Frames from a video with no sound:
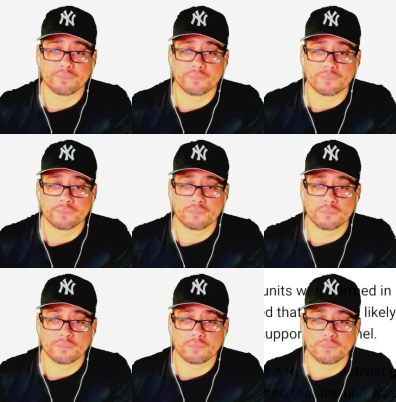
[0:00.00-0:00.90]

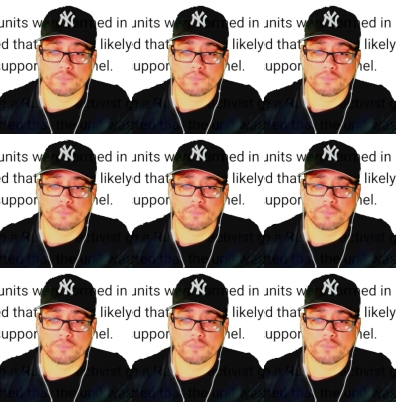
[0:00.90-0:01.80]

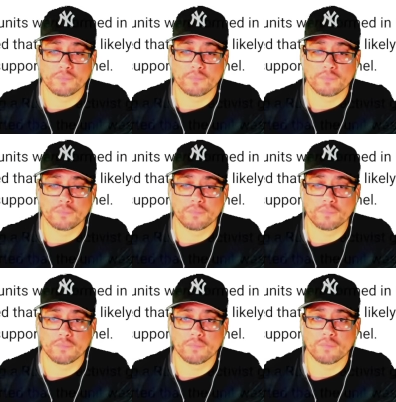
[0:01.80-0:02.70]

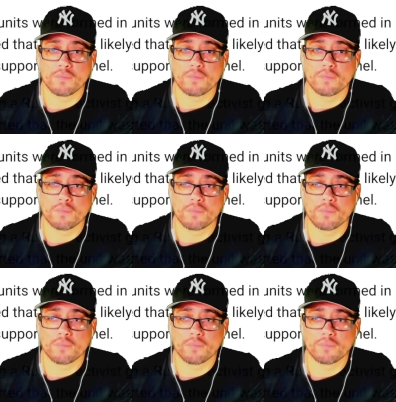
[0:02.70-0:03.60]

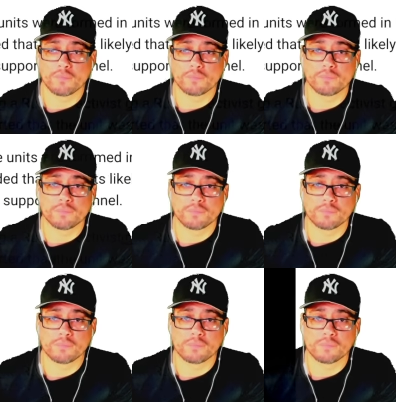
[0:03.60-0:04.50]

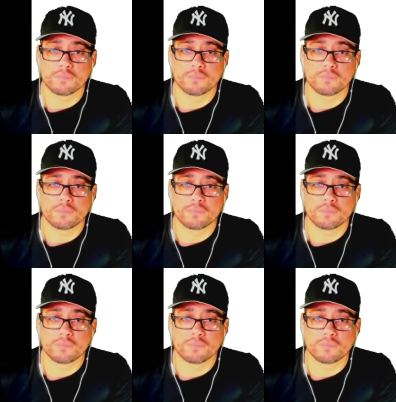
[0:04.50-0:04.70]
Nobody speaks.